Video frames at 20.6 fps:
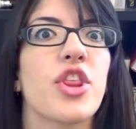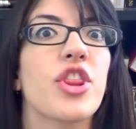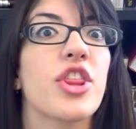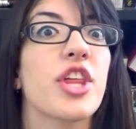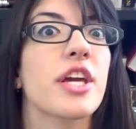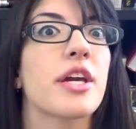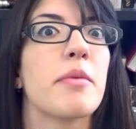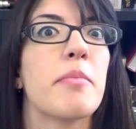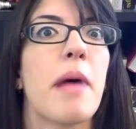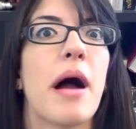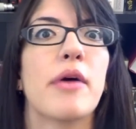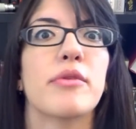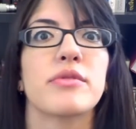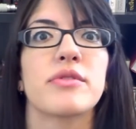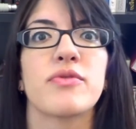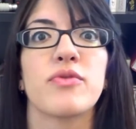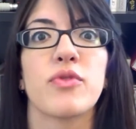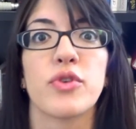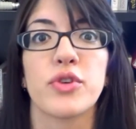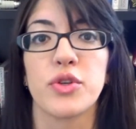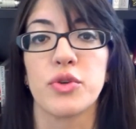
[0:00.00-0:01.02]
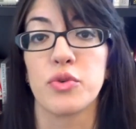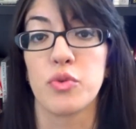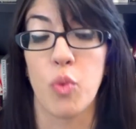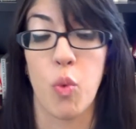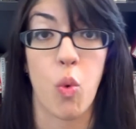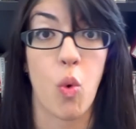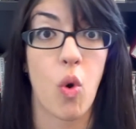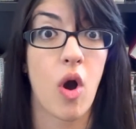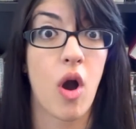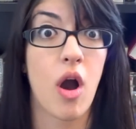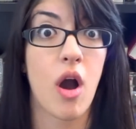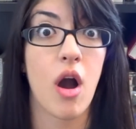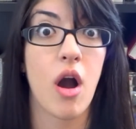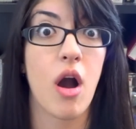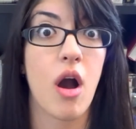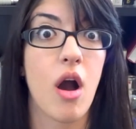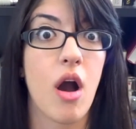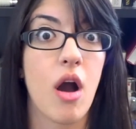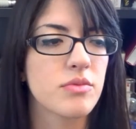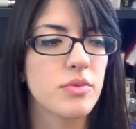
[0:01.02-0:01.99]
think about for you.
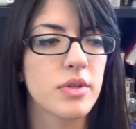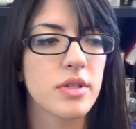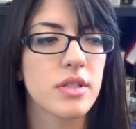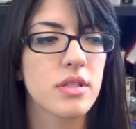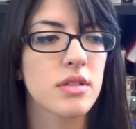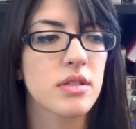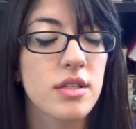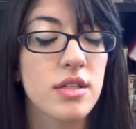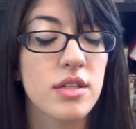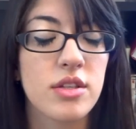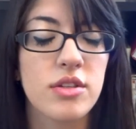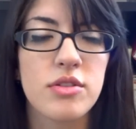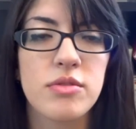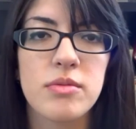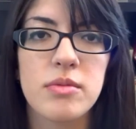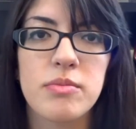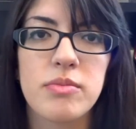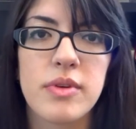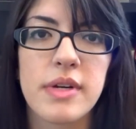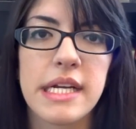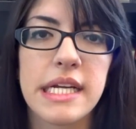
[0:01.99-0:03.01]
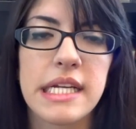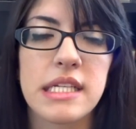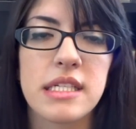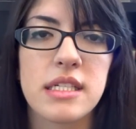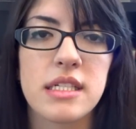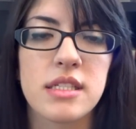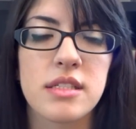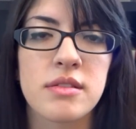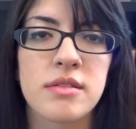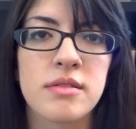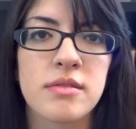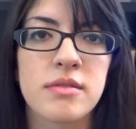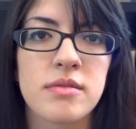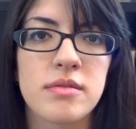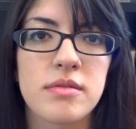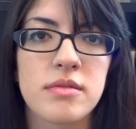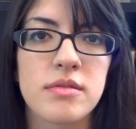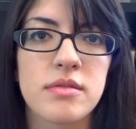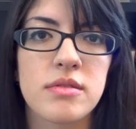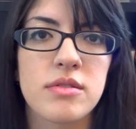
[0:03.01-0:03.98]
Wah. What? The human brain is
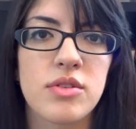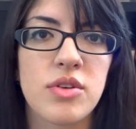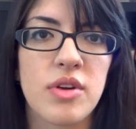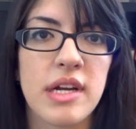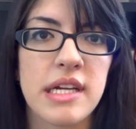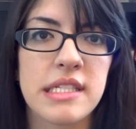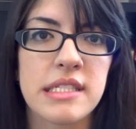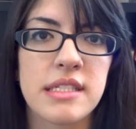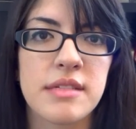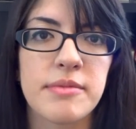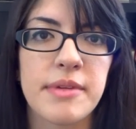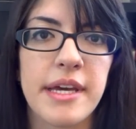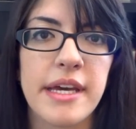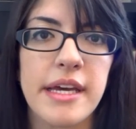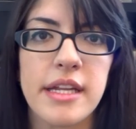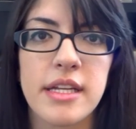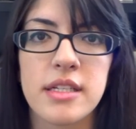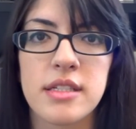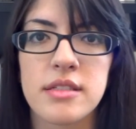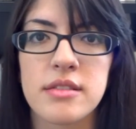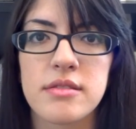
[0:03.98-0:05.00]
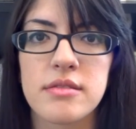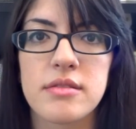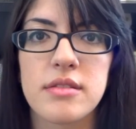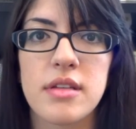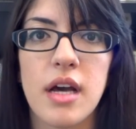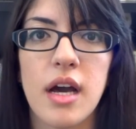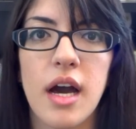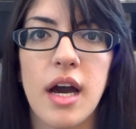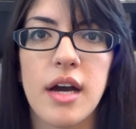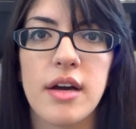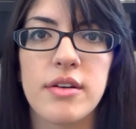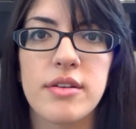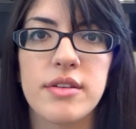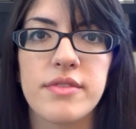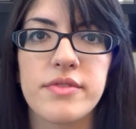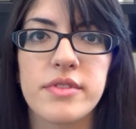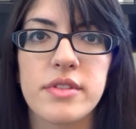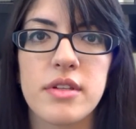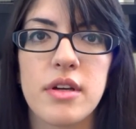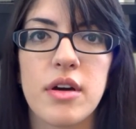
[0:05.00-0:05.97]
crazy, man. I don't
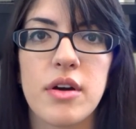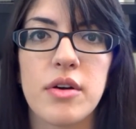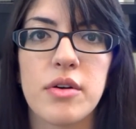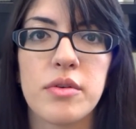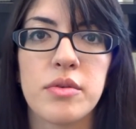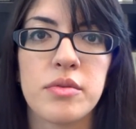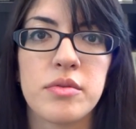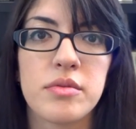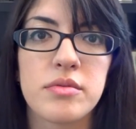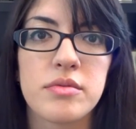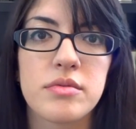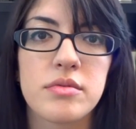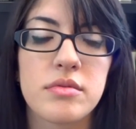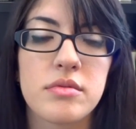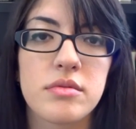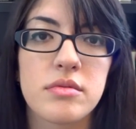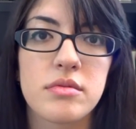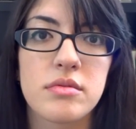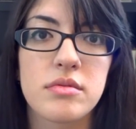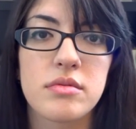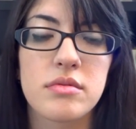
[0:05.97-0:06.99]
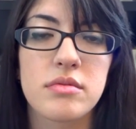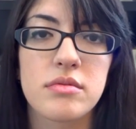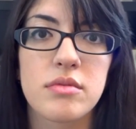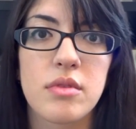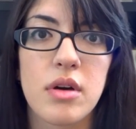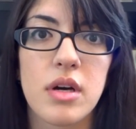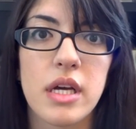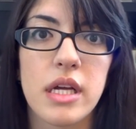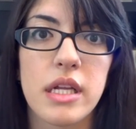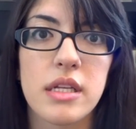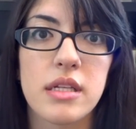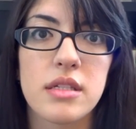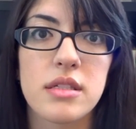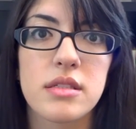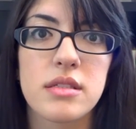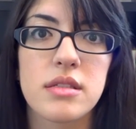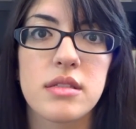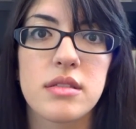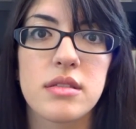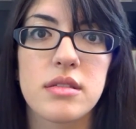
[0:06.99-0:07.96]
even know what.
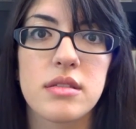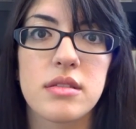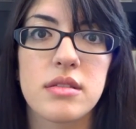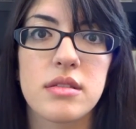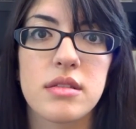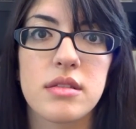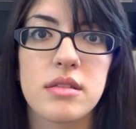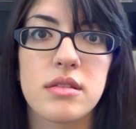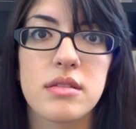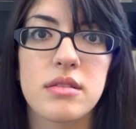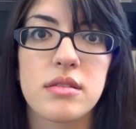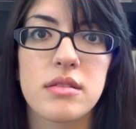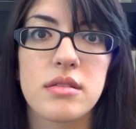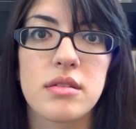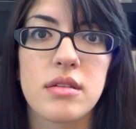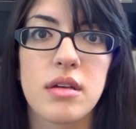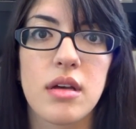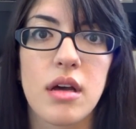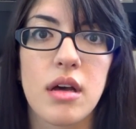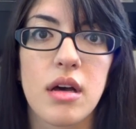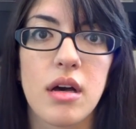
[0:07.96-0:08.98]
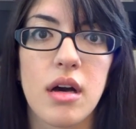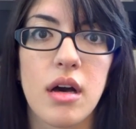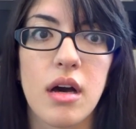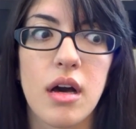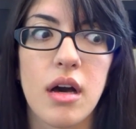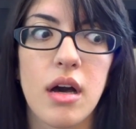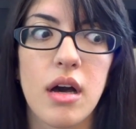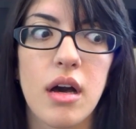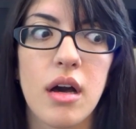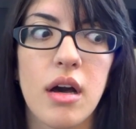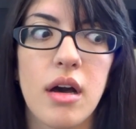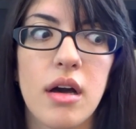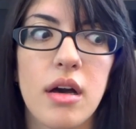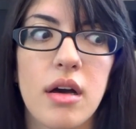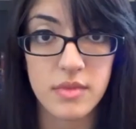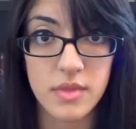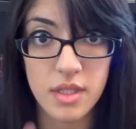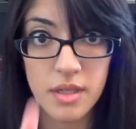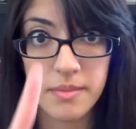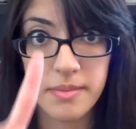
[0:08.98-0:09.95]

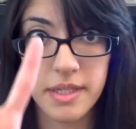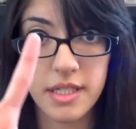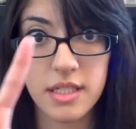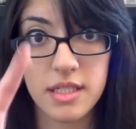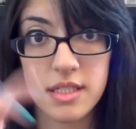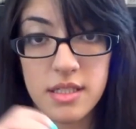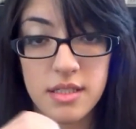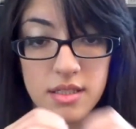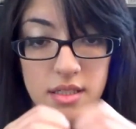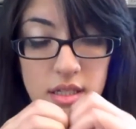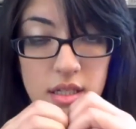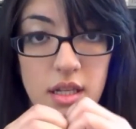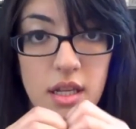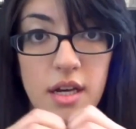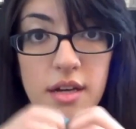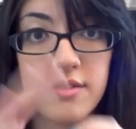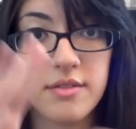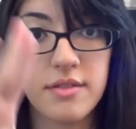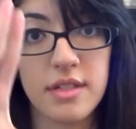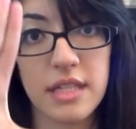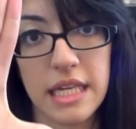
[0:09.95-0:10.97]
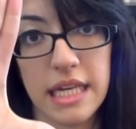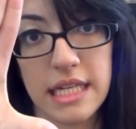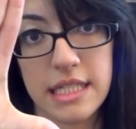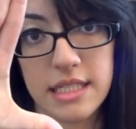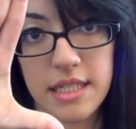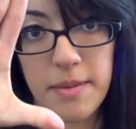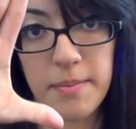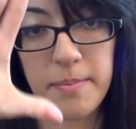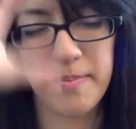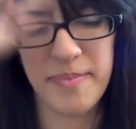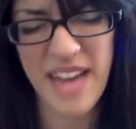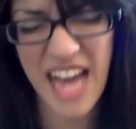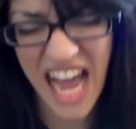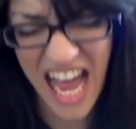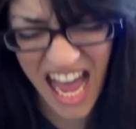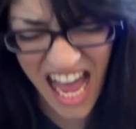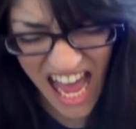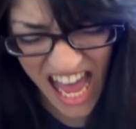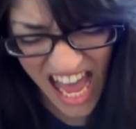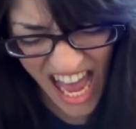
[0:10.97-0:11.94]
Ah. Peace, love, geekdom.
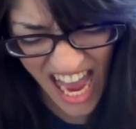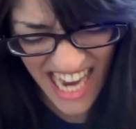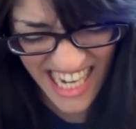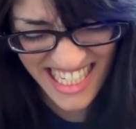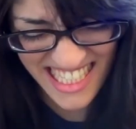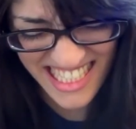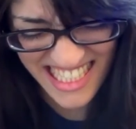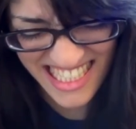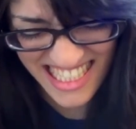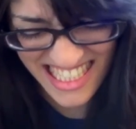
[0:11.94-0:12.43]
Bye.